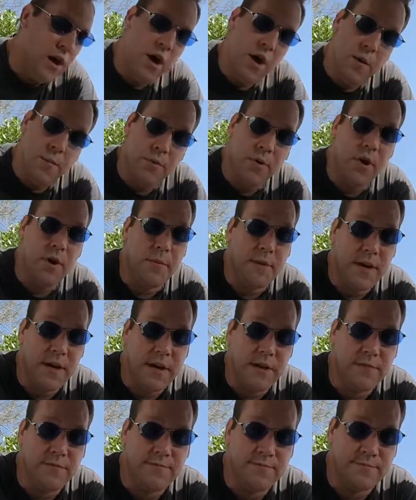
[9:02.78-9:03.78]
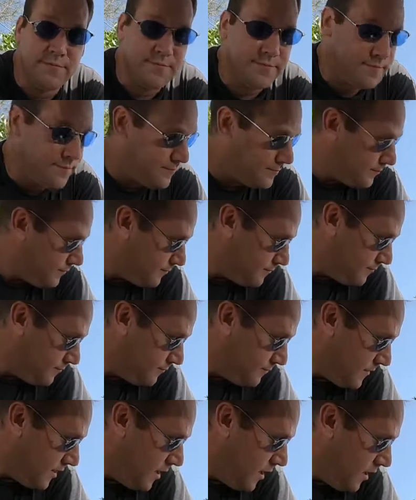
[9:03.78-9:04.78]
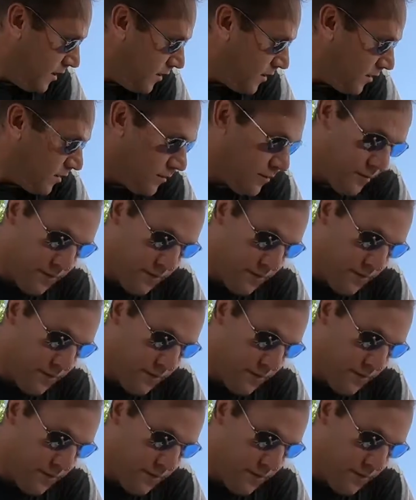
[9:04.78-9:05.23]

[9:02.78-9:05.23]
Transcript: put on my gear